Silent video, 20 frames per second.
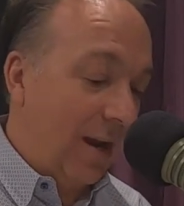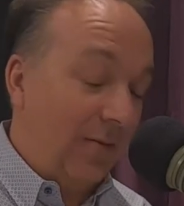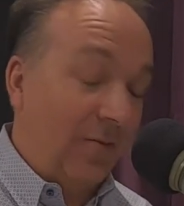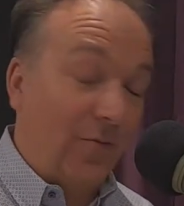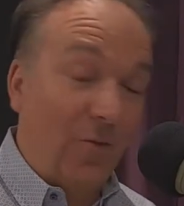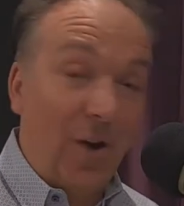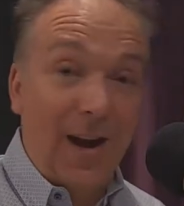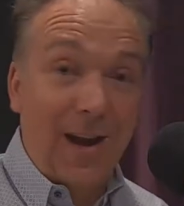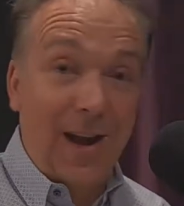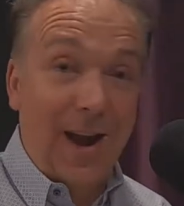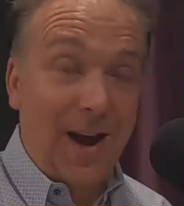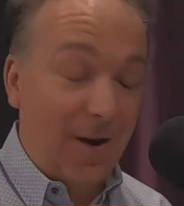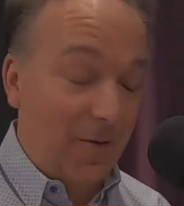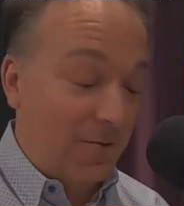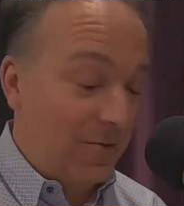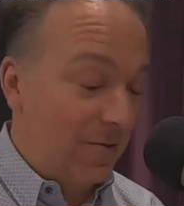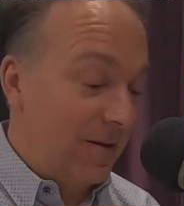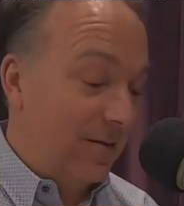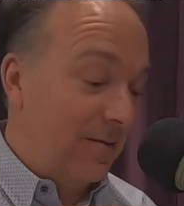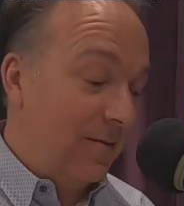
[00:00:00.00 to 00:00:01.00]
And right
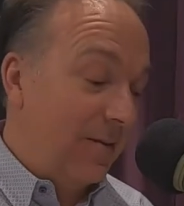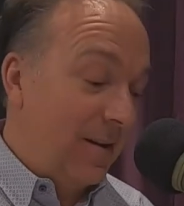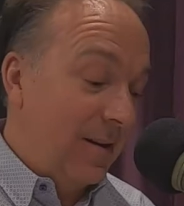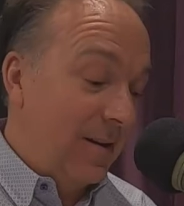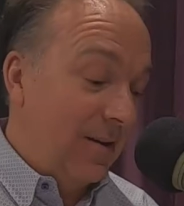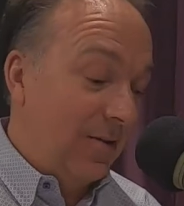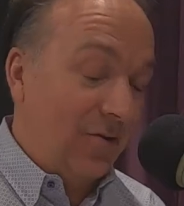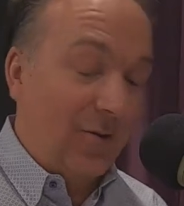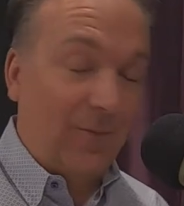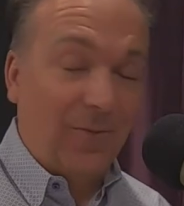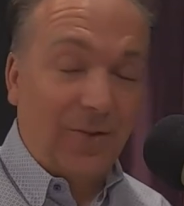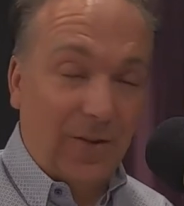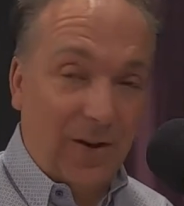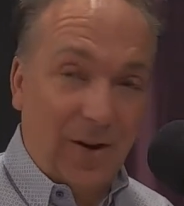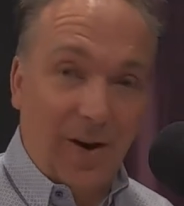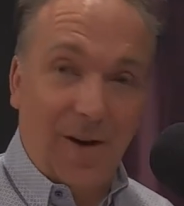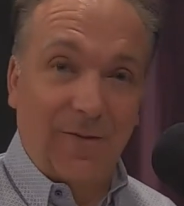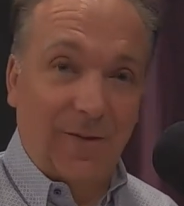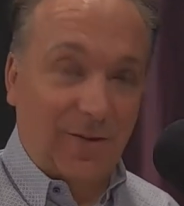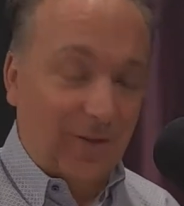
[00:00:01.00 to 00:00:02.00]
now, in terms of the
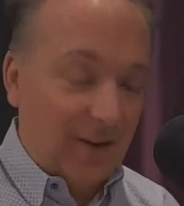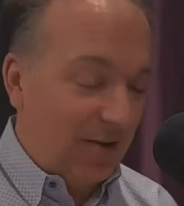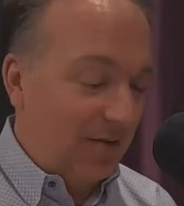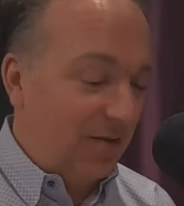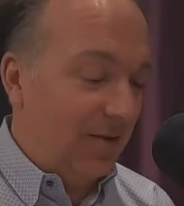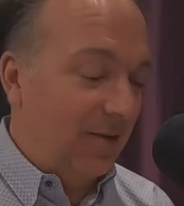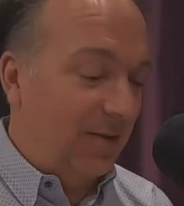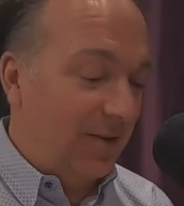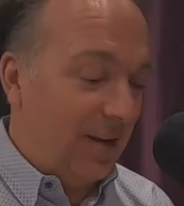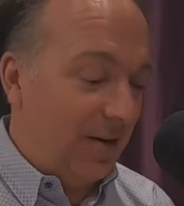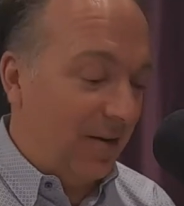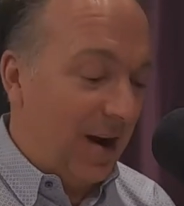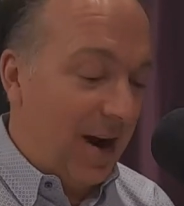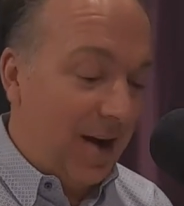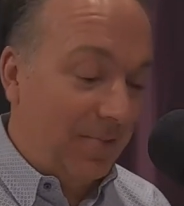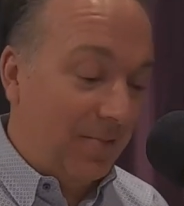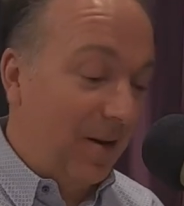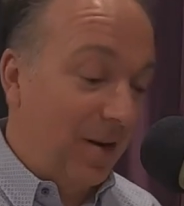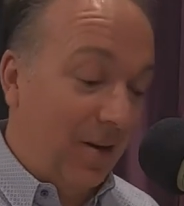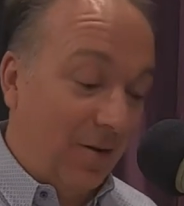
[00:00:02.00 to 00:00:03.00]
conversations that are
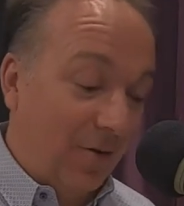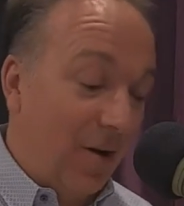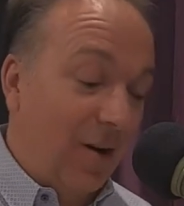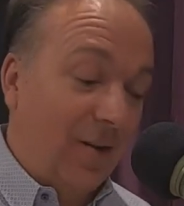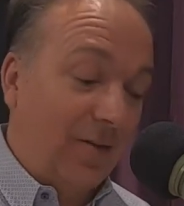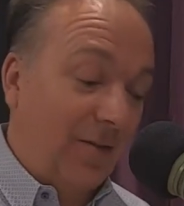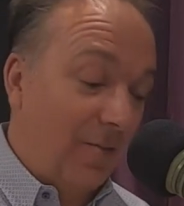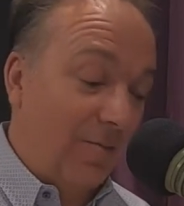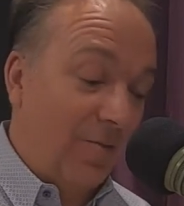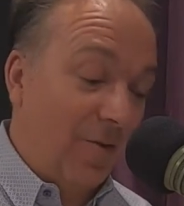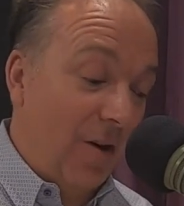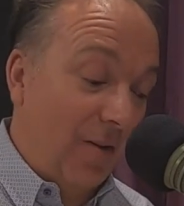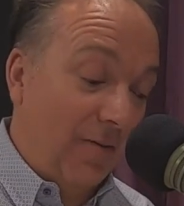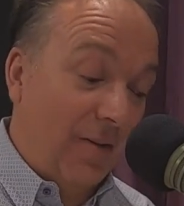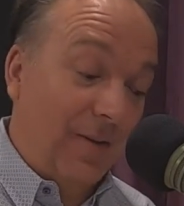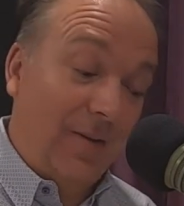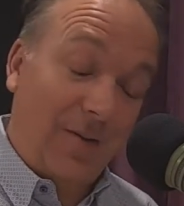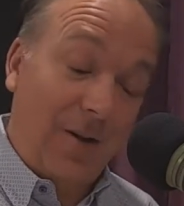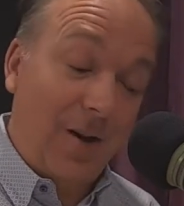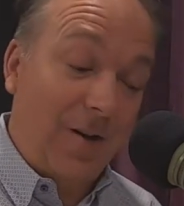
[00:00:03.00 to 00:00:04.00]
happening across our
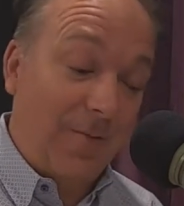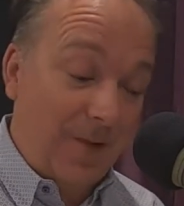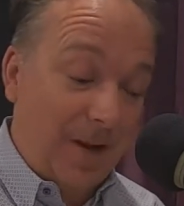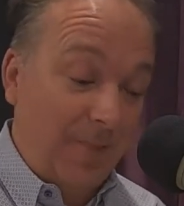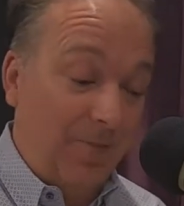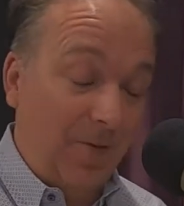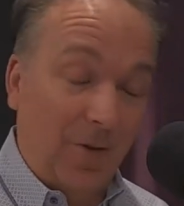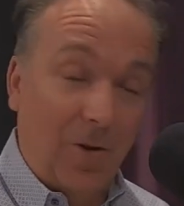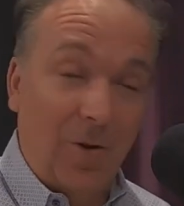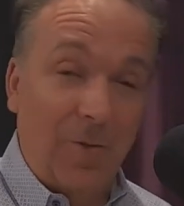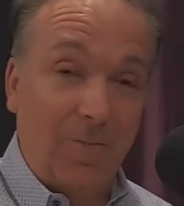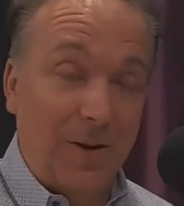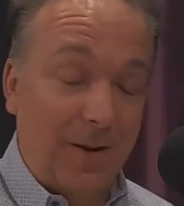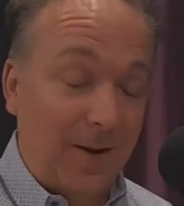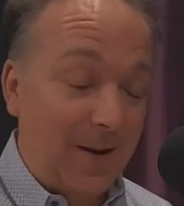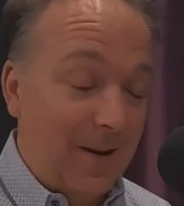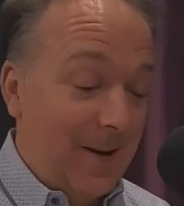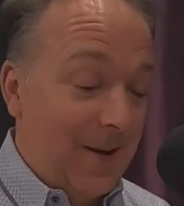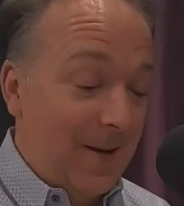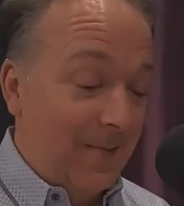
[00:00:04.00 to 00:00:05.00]
province, a lot of people are
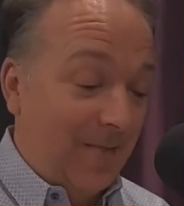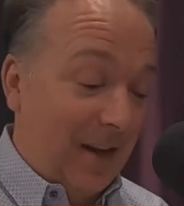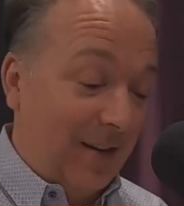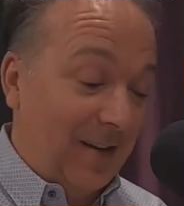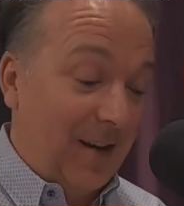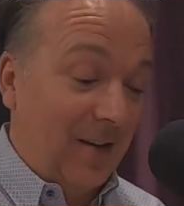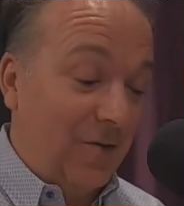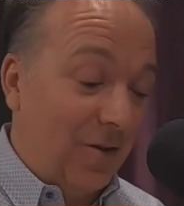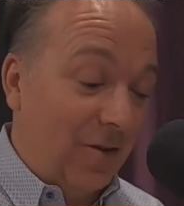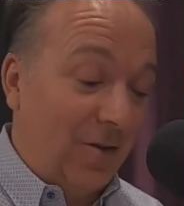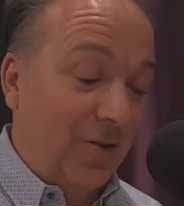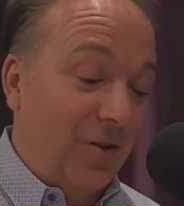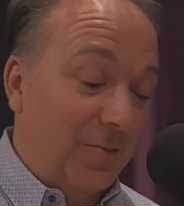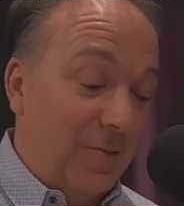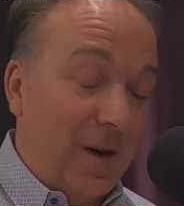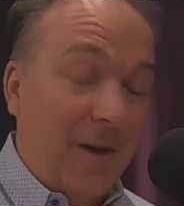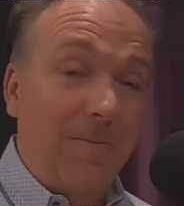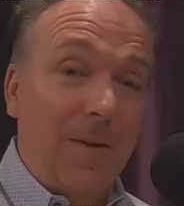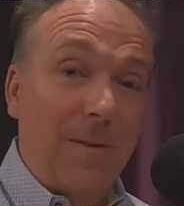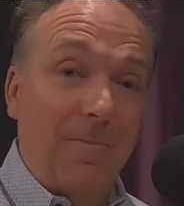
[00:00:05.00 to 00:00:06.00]
hoping that technology
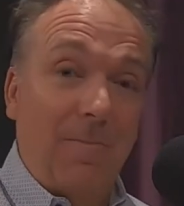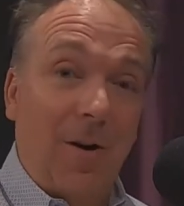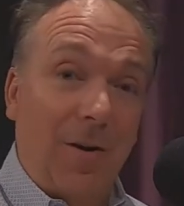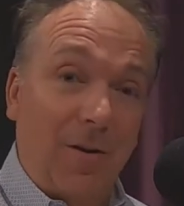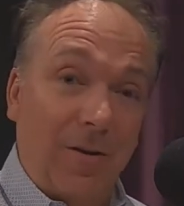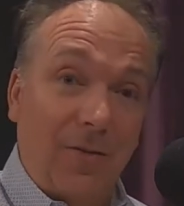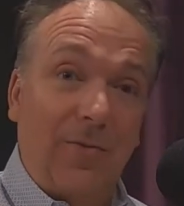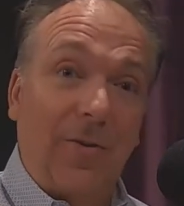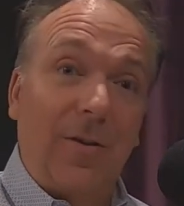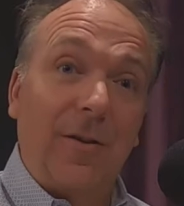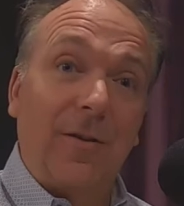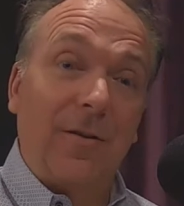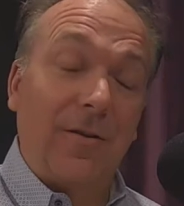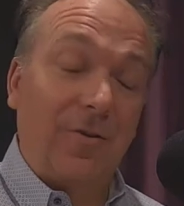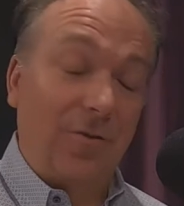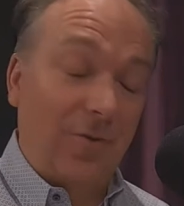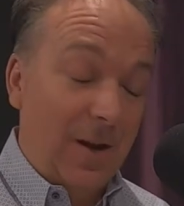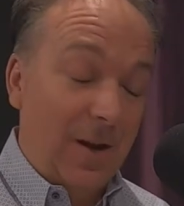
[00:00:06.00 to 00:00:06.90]
might be part of the